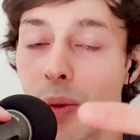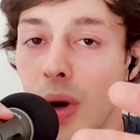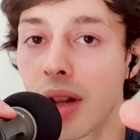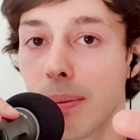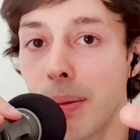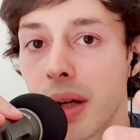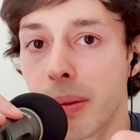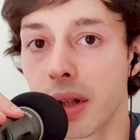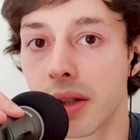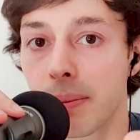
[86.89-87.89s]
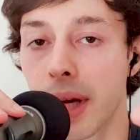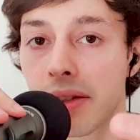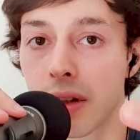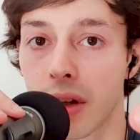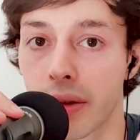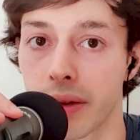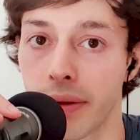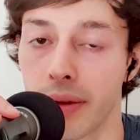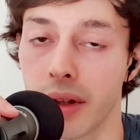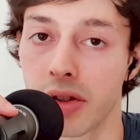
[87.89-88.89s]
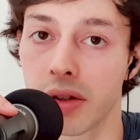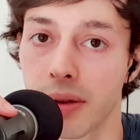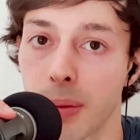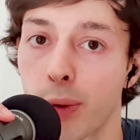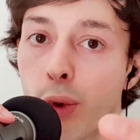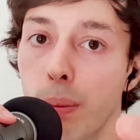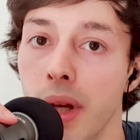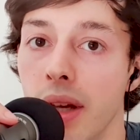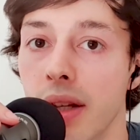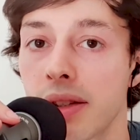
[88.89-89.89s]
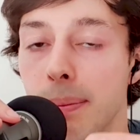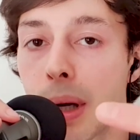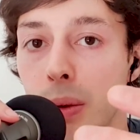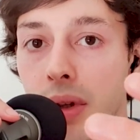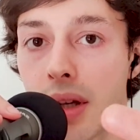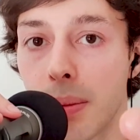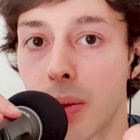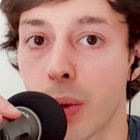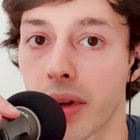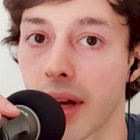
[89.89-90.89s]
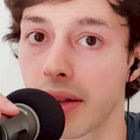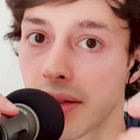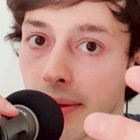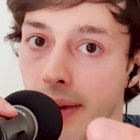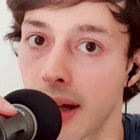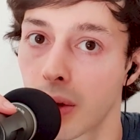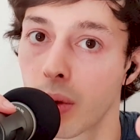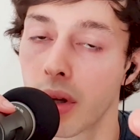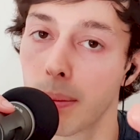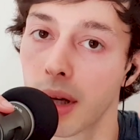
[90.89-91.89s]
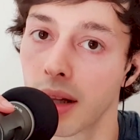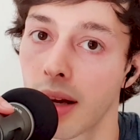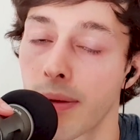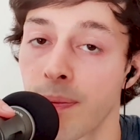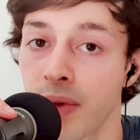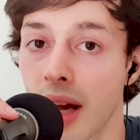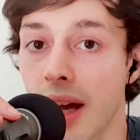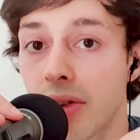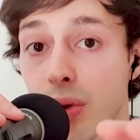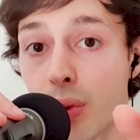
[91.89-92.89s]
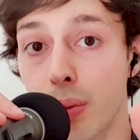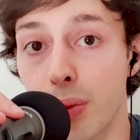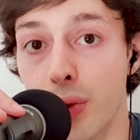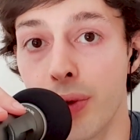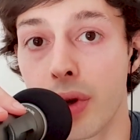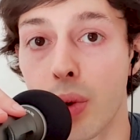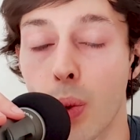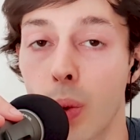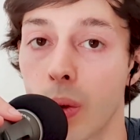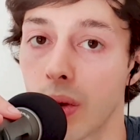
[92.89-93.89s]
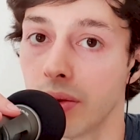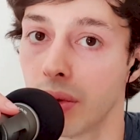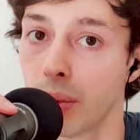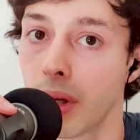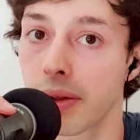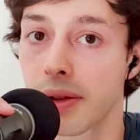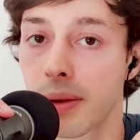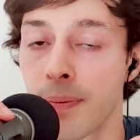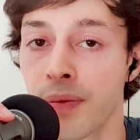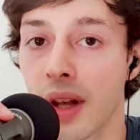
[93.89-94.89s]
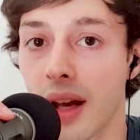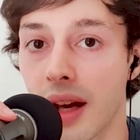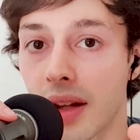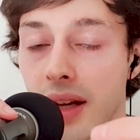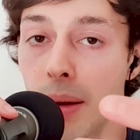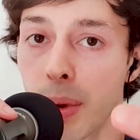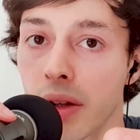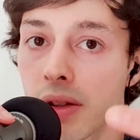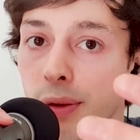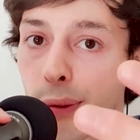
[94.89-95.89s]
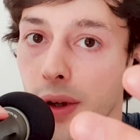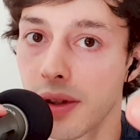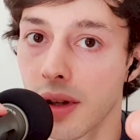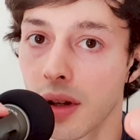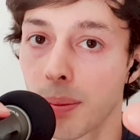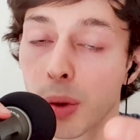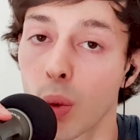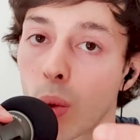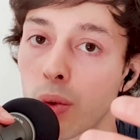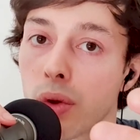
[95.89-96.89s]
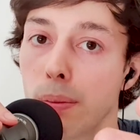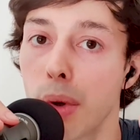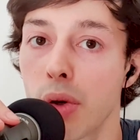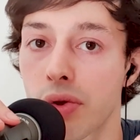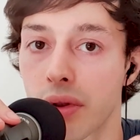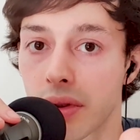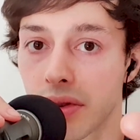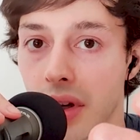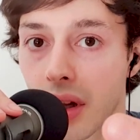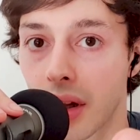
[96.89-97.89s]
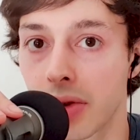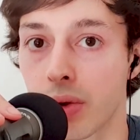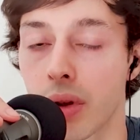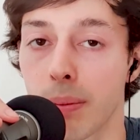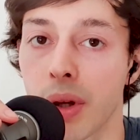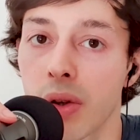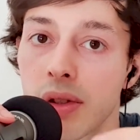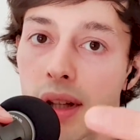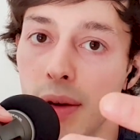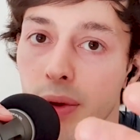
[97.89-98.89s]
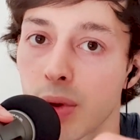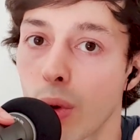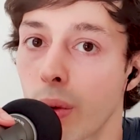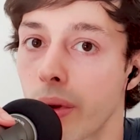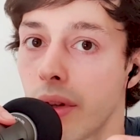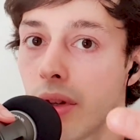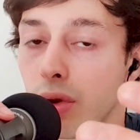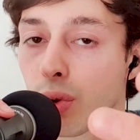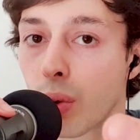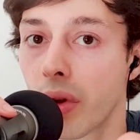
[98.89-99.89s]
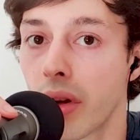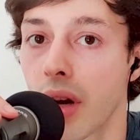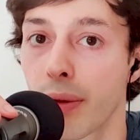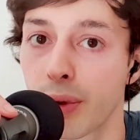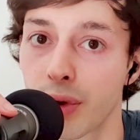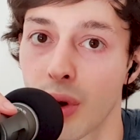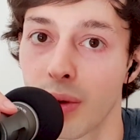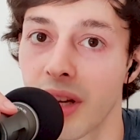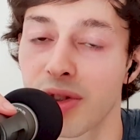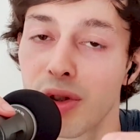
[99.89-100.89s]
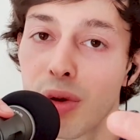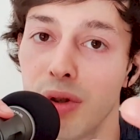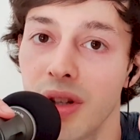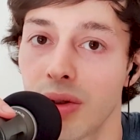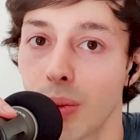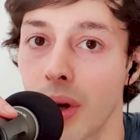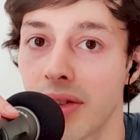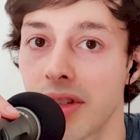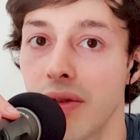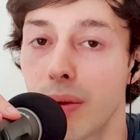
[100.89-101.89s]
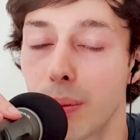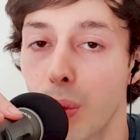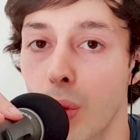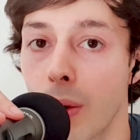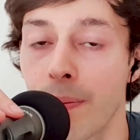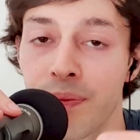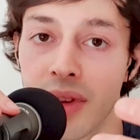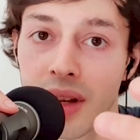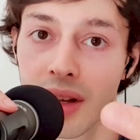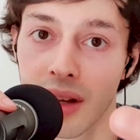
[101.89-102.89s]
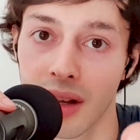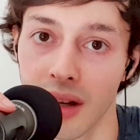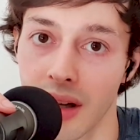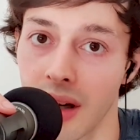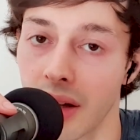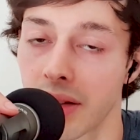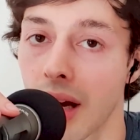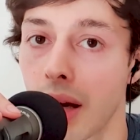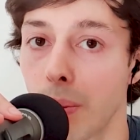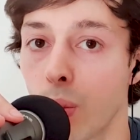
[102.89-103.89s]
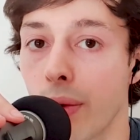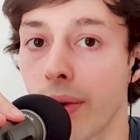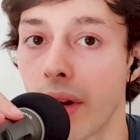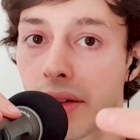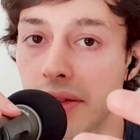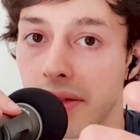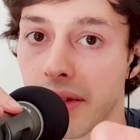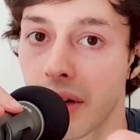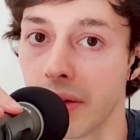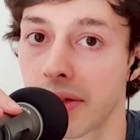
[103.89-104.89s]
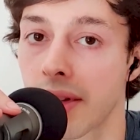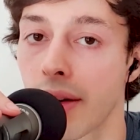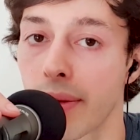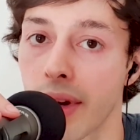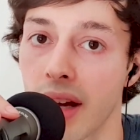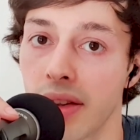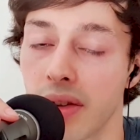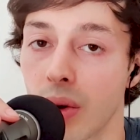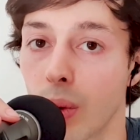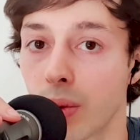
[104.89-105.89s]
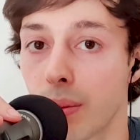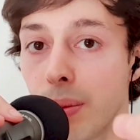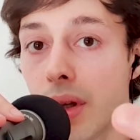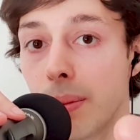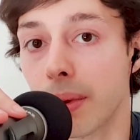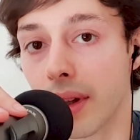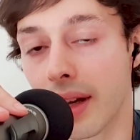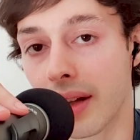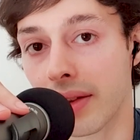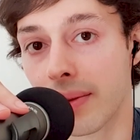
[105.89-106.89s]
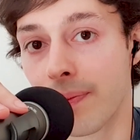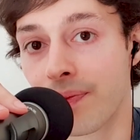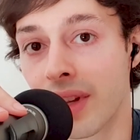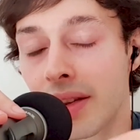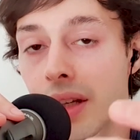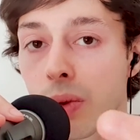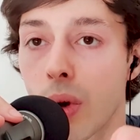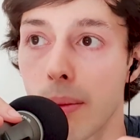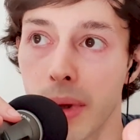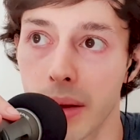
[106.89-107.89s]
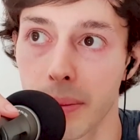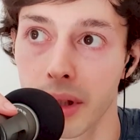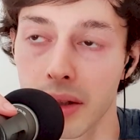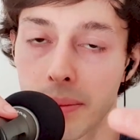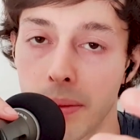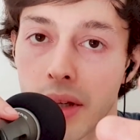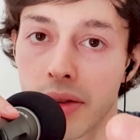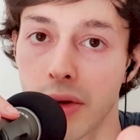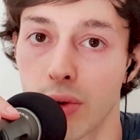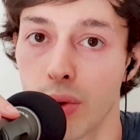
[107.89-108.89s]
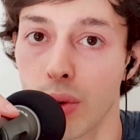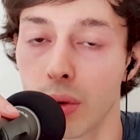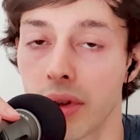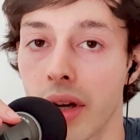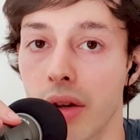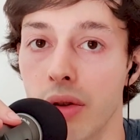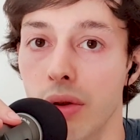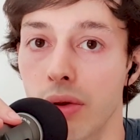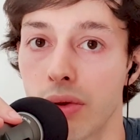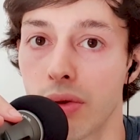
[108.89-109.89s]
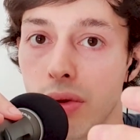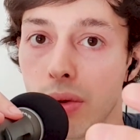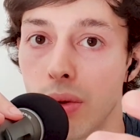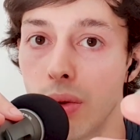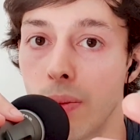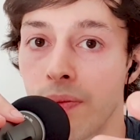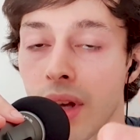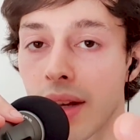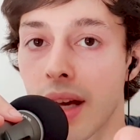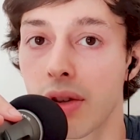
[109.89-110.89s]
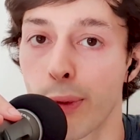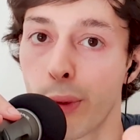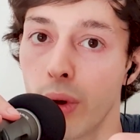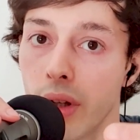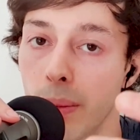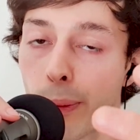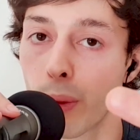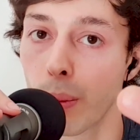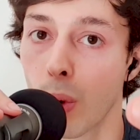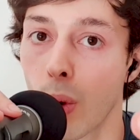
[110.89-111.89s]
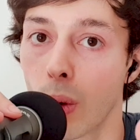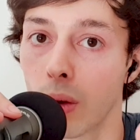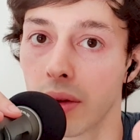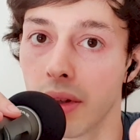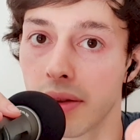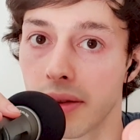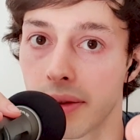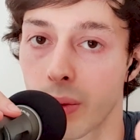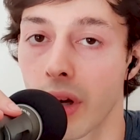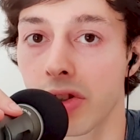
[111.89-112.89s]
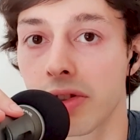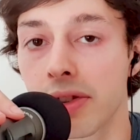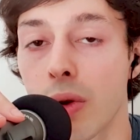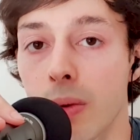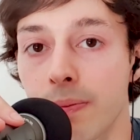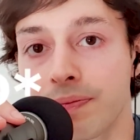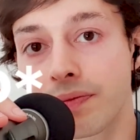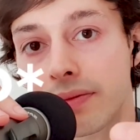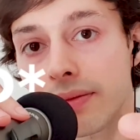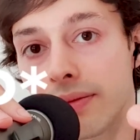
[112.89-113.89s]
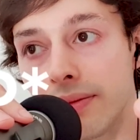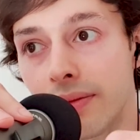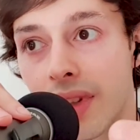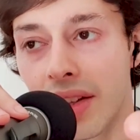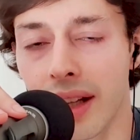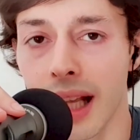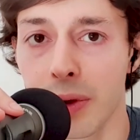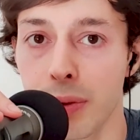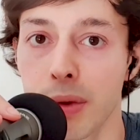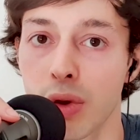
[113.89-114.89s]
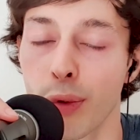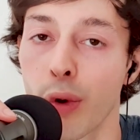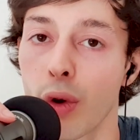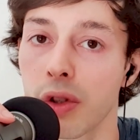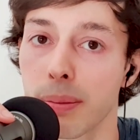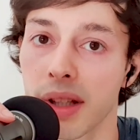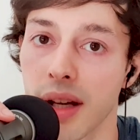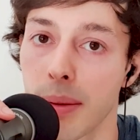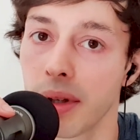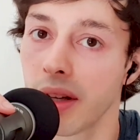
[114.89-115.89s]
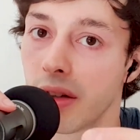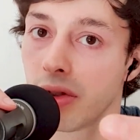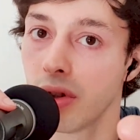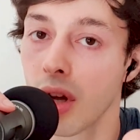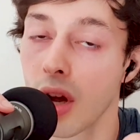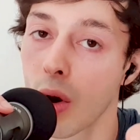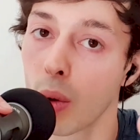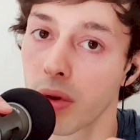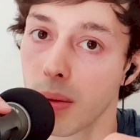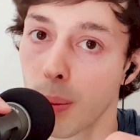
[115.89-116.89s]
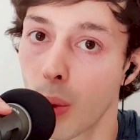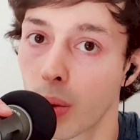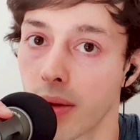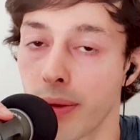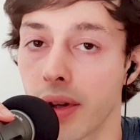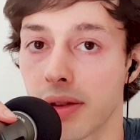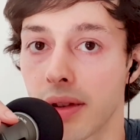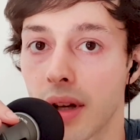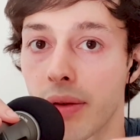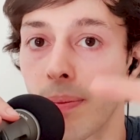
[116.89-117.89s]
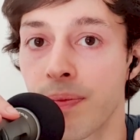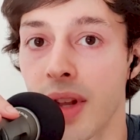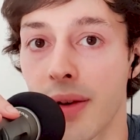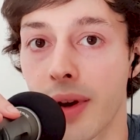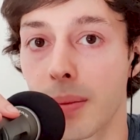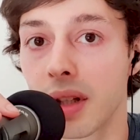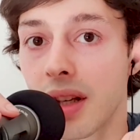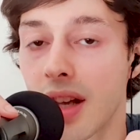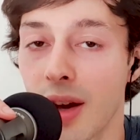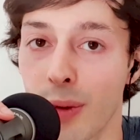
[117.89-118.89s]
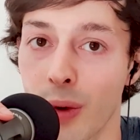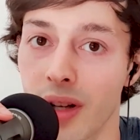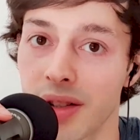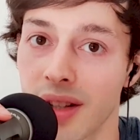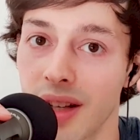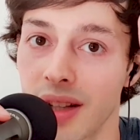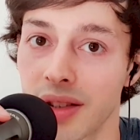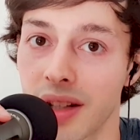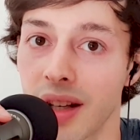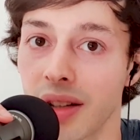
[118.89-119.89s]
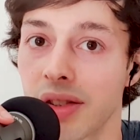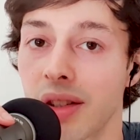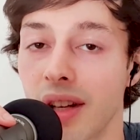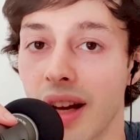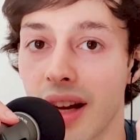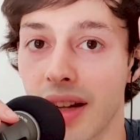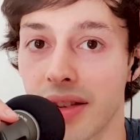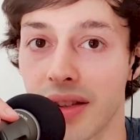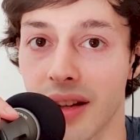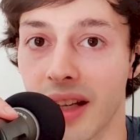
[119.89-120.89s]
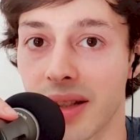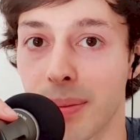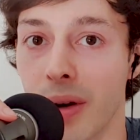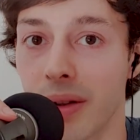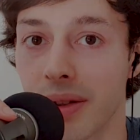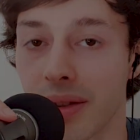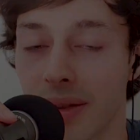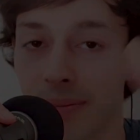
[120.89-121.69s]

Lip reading: Well, minimalism has a lot of definitions, but for me it's about keeping what adds value in my life and removing all the rest. And I practice physical but also emotional decluttering because life is already short enough, so there's no need to waste even more time with unnecessary stuff and also people. And that's why minimalism is a tool that I use to get freedom from all these distractions, so it allows me to focus my time and energy on the important things in life: family, friends, skills, and experiences.